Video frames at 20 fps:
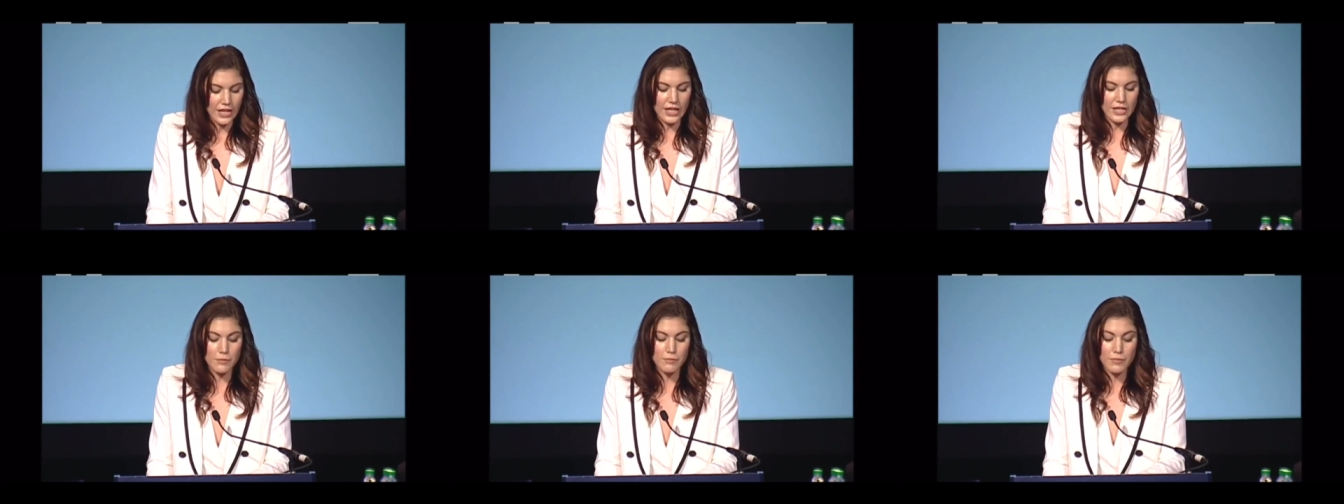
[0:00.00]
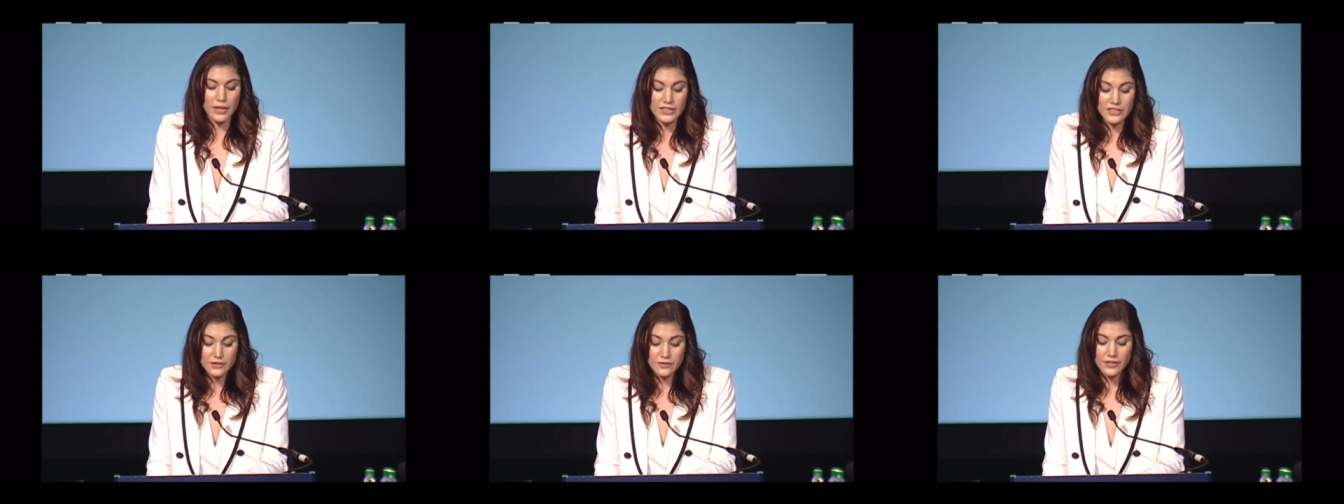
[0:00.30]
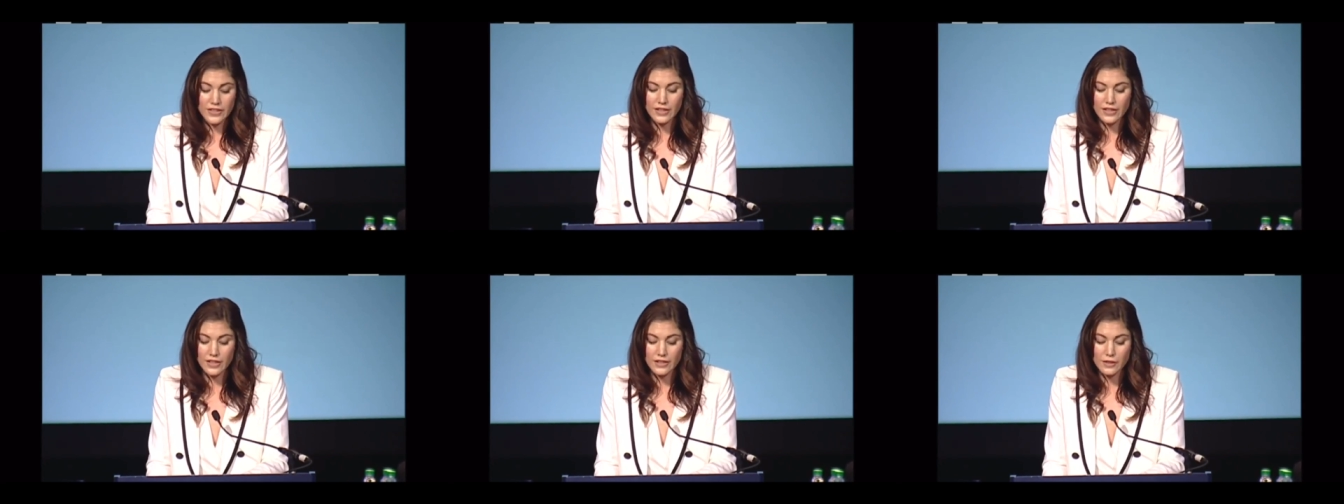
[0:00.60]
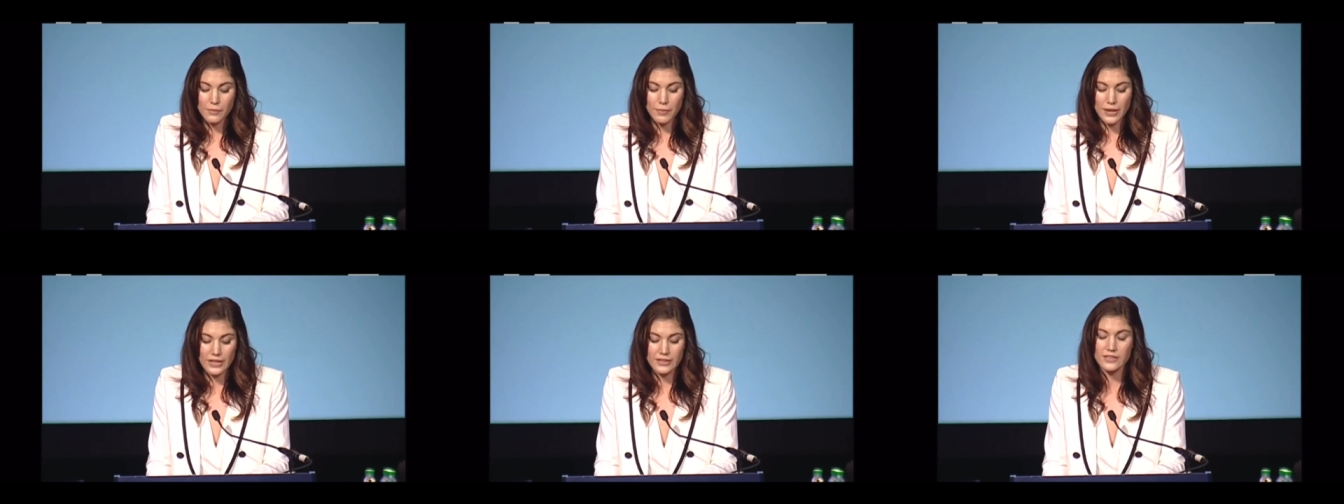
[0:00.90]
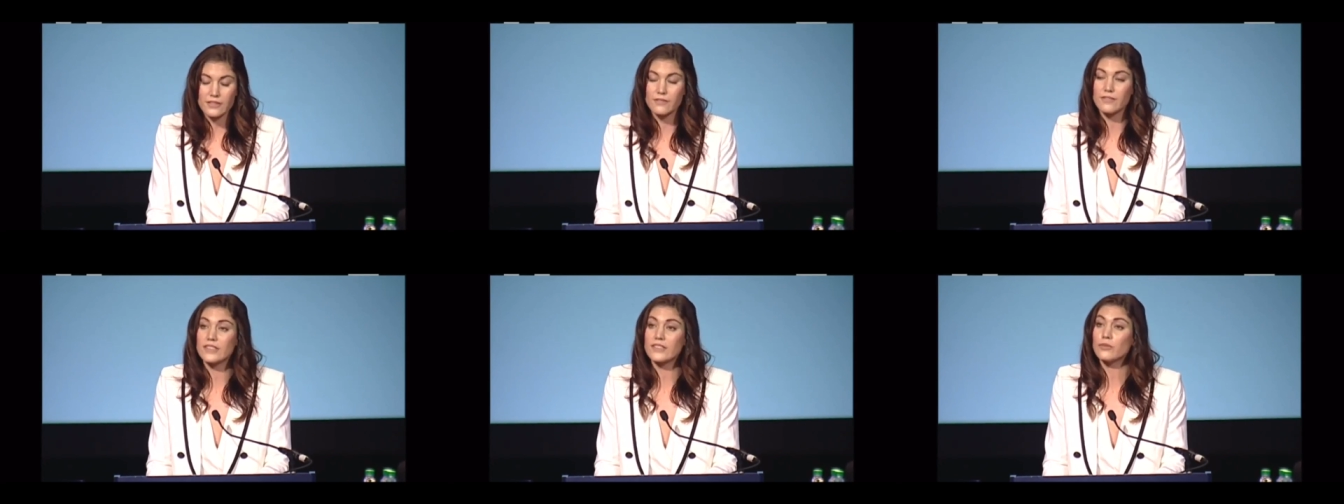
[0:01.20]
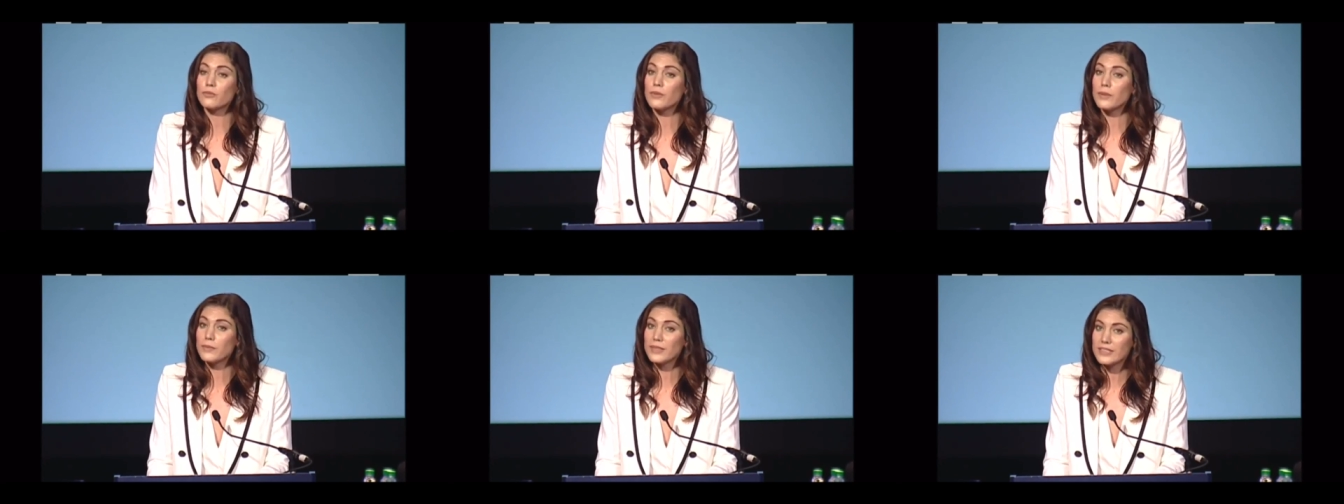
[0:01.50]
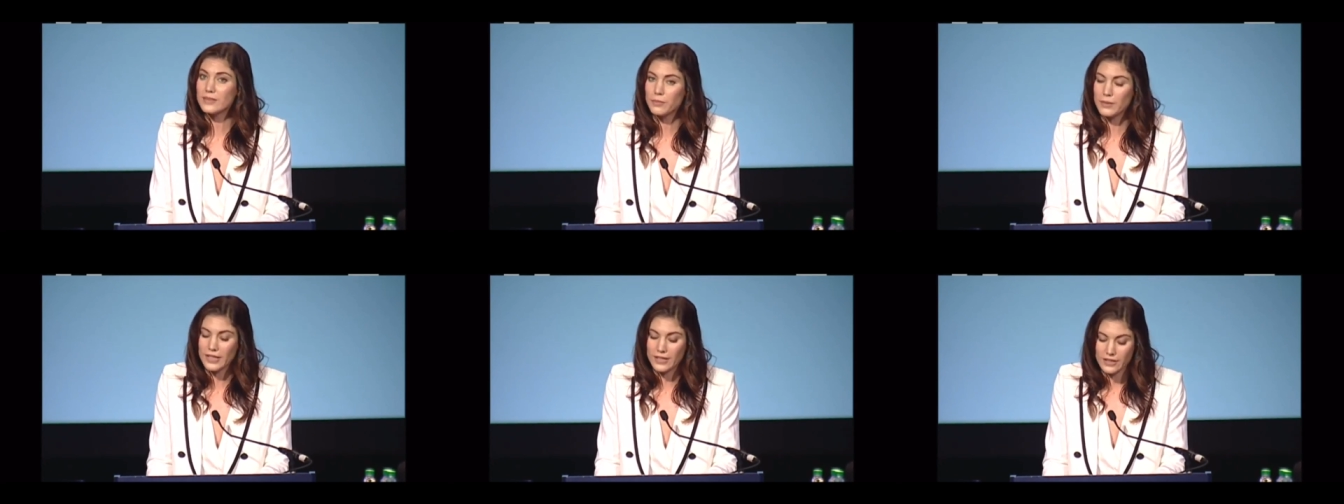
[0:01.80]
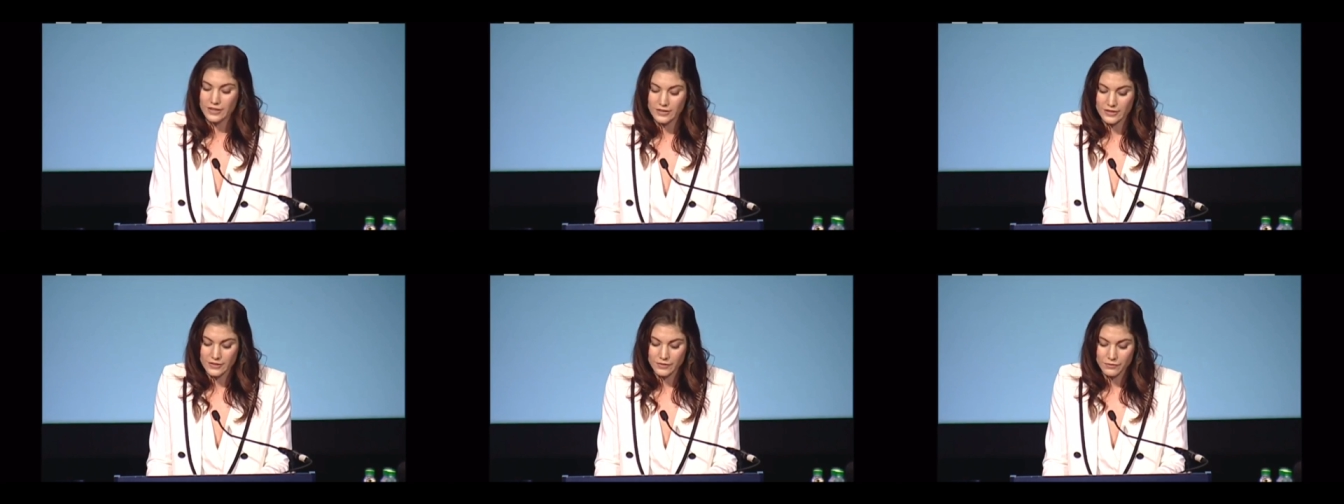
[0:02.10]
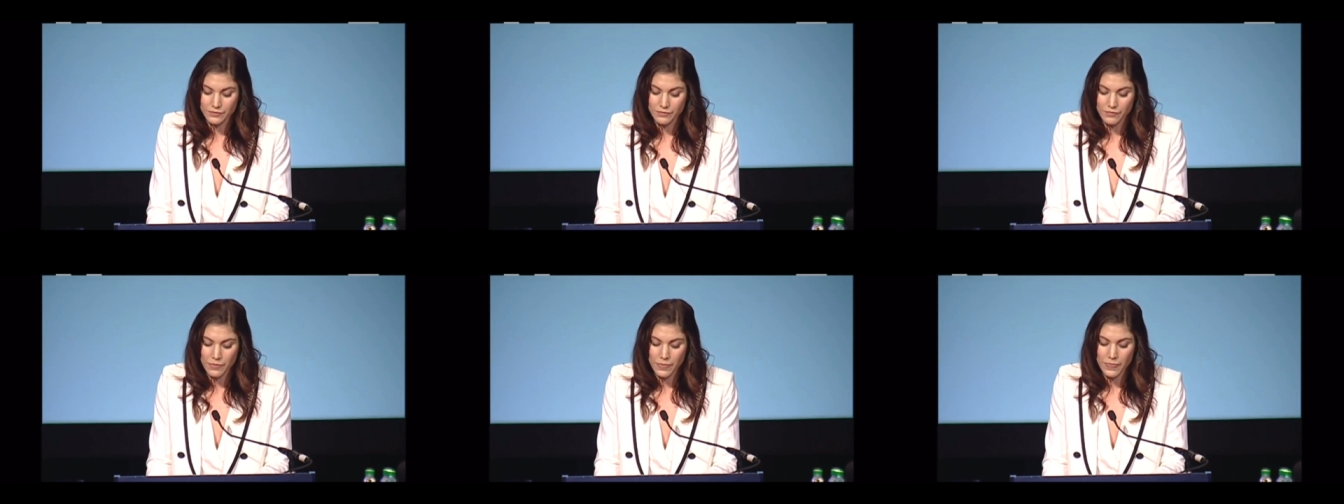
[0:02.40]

and much of it on the backs of its women's players,